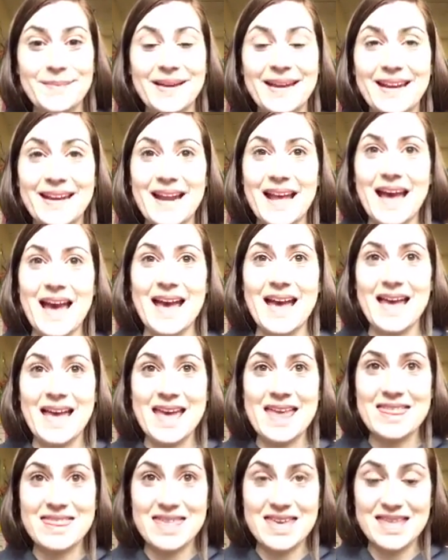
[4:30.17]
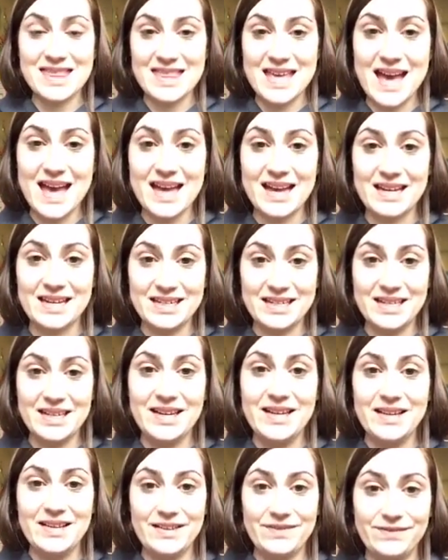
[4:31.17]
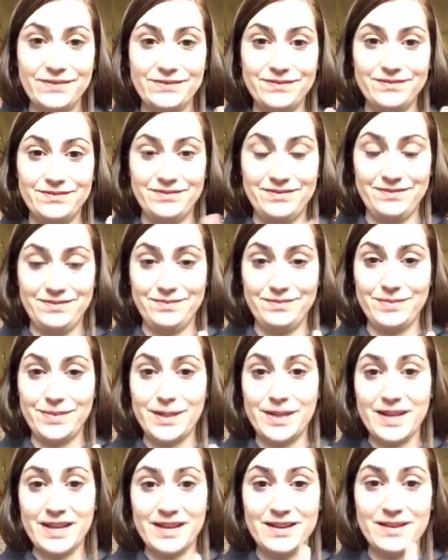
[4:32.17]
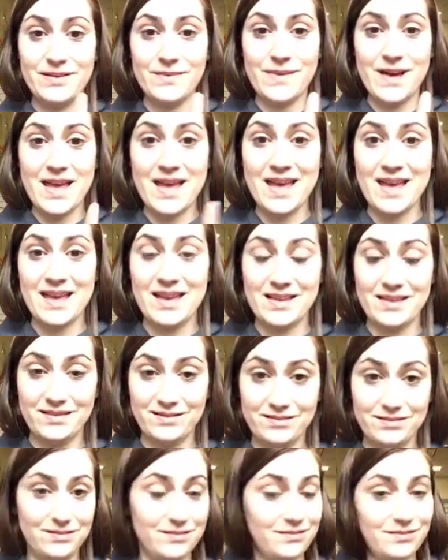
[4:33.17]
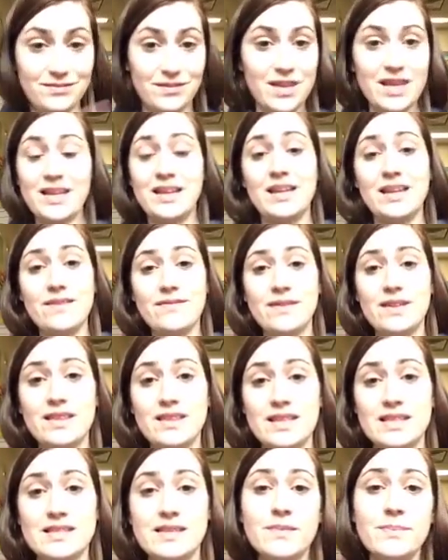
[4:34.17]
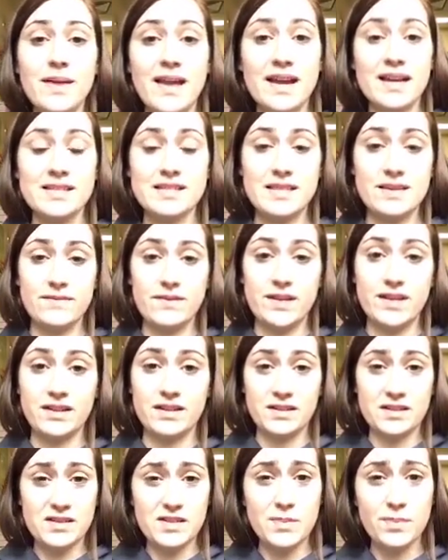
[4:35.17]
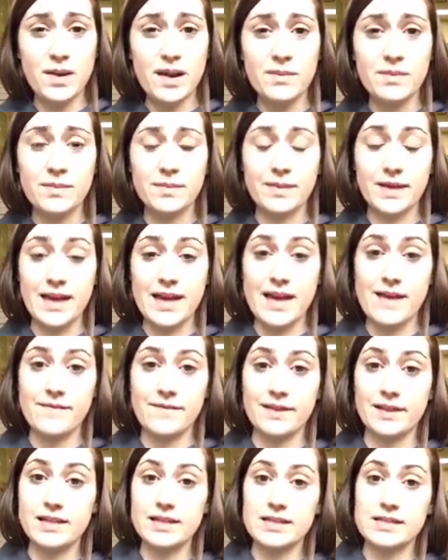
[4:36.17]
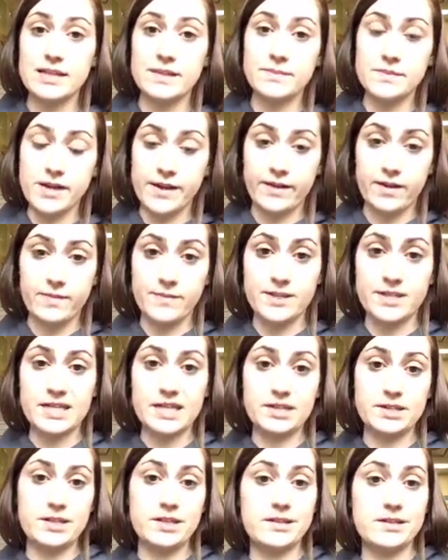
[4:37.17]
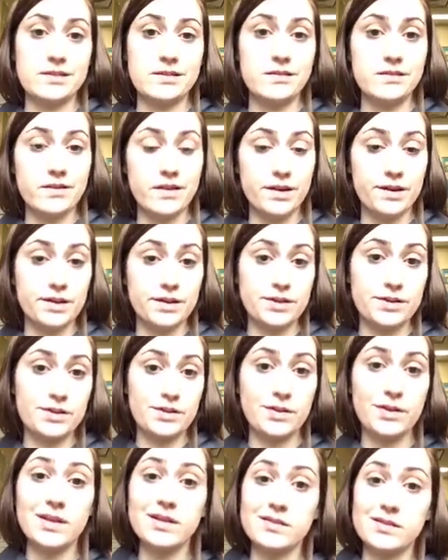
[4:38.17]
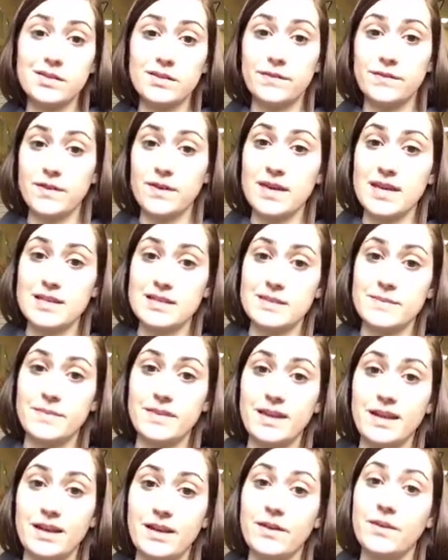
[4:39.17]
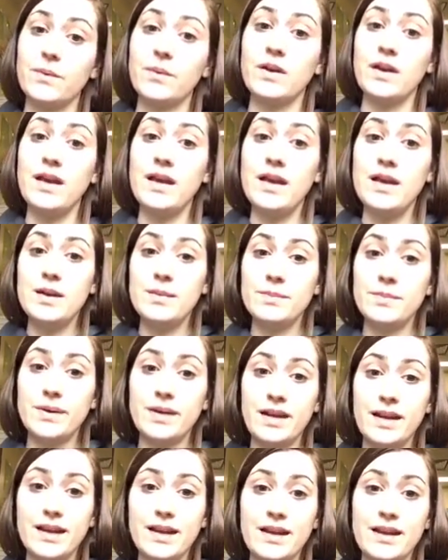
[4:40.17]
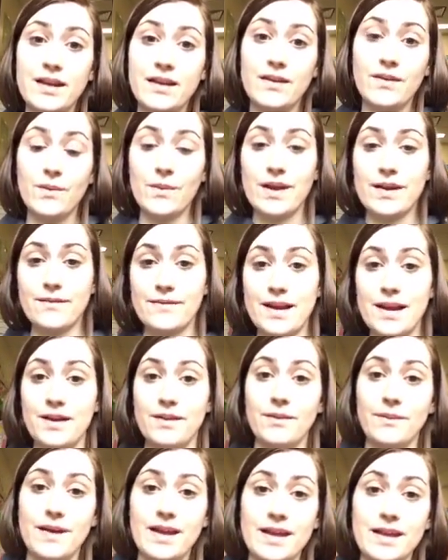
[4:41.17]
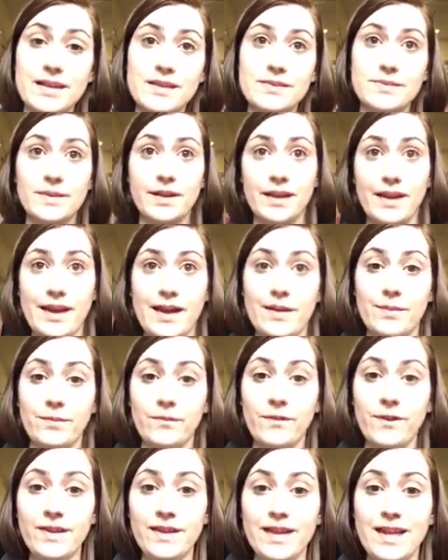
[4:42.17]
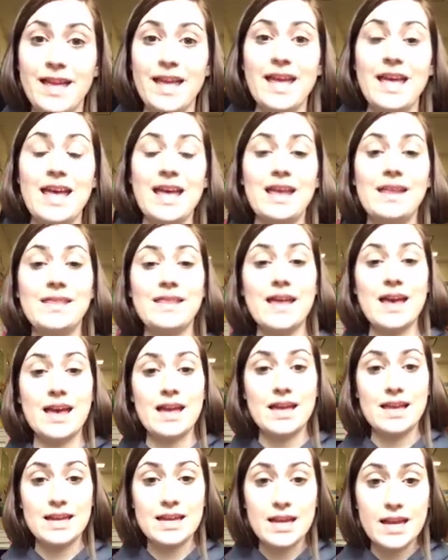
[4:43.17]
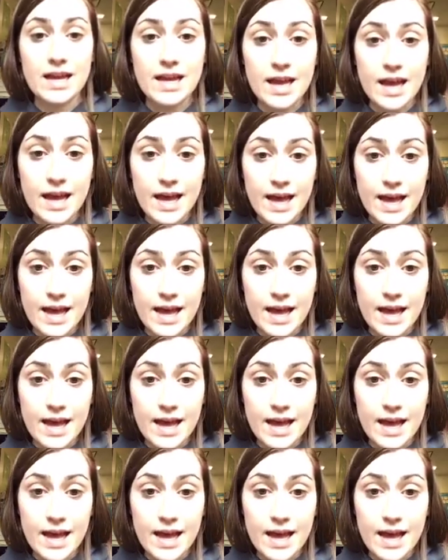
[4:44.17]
But I think that putting it away, and even this applies because you probably have at least some documentation on your students. So if you get something new, putting it away right away is really helpful. And then